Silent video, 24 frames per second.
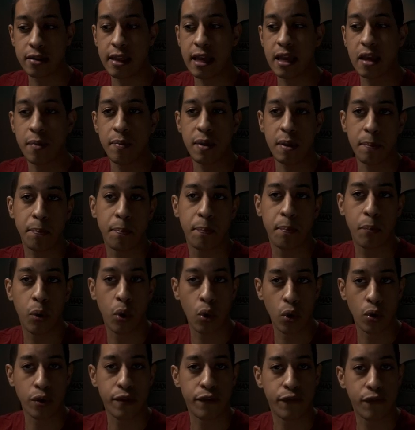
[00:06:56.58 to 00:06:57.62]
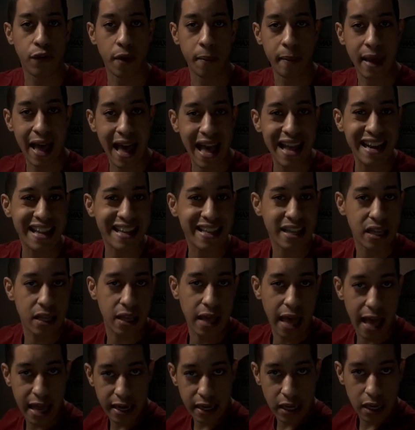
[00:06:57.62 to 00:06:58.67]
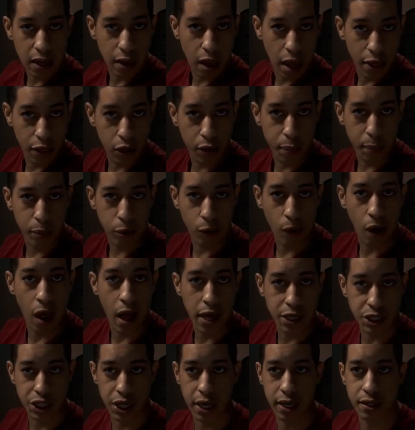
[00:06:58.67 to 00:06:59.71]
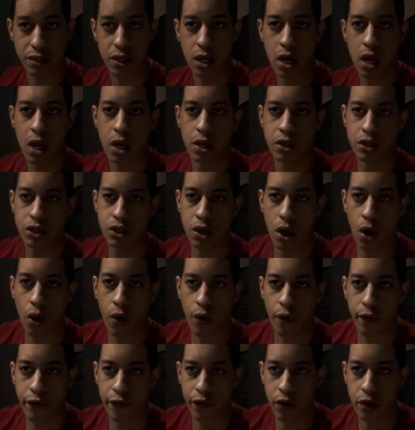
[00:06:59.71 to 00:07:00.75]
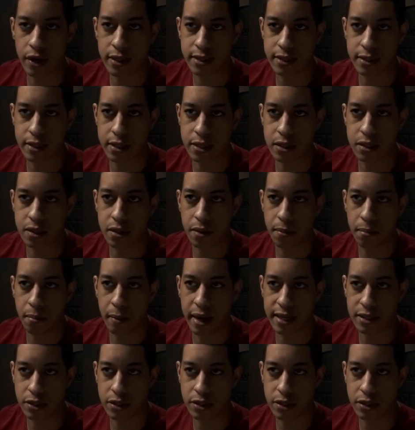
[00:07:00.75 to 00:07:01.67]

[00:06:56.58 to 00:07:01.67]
they can be pulled from any, any other project. So for instance, my